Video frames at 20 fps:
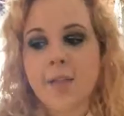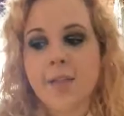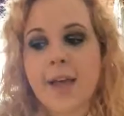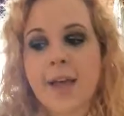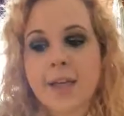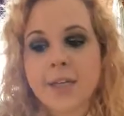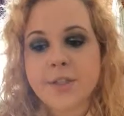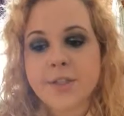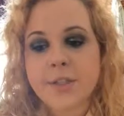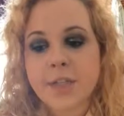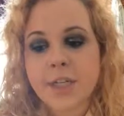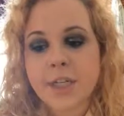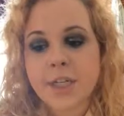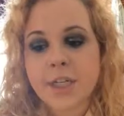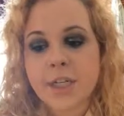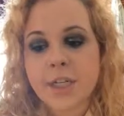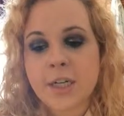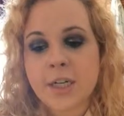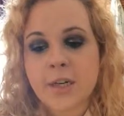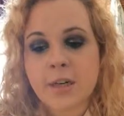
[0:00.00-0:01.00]
Last
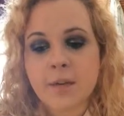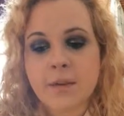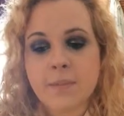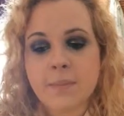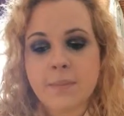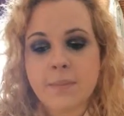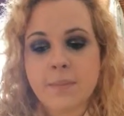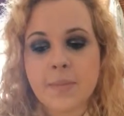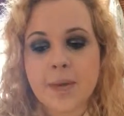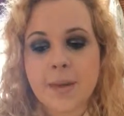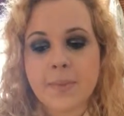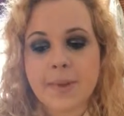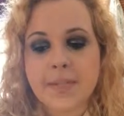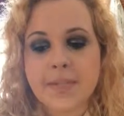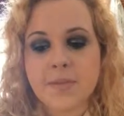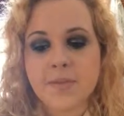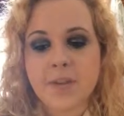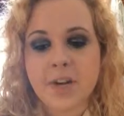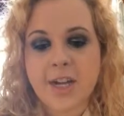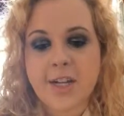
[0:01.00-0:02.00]
year, my
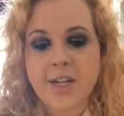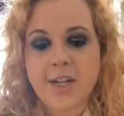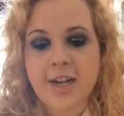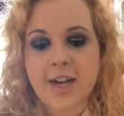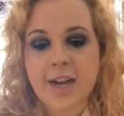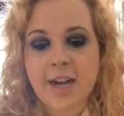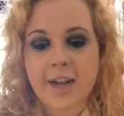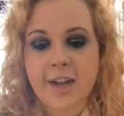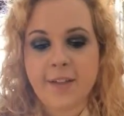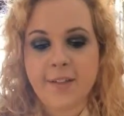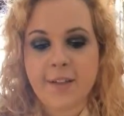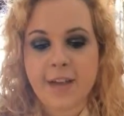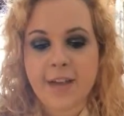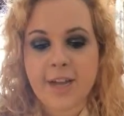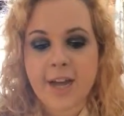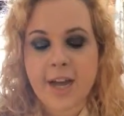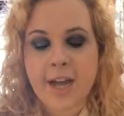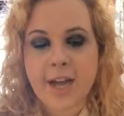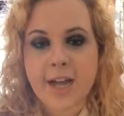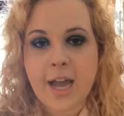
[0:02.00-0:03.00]
best friend and I
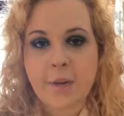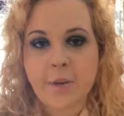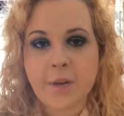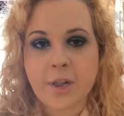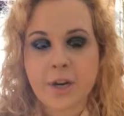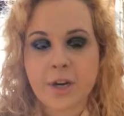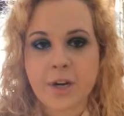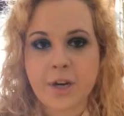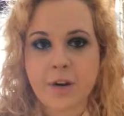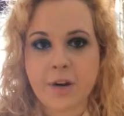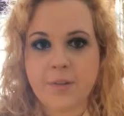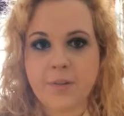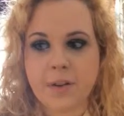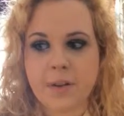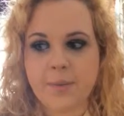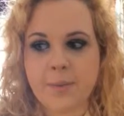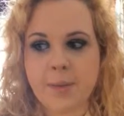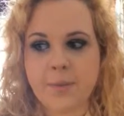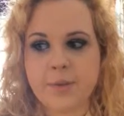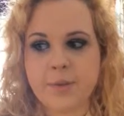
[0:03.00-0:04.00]
hung out with her and her
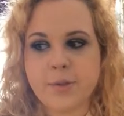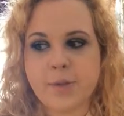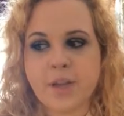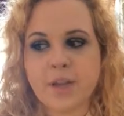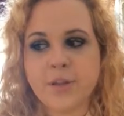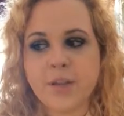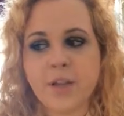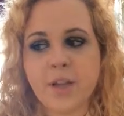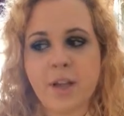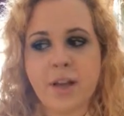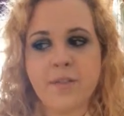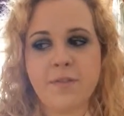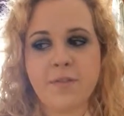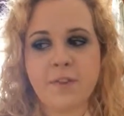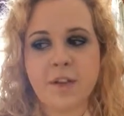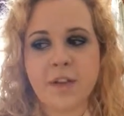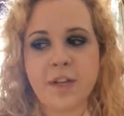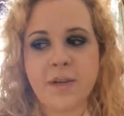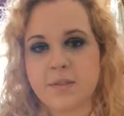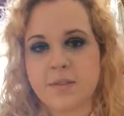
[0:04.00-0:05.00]
family, which was actually a lot of
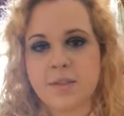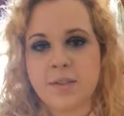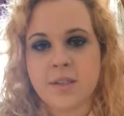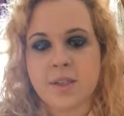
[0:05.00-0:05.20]
fun.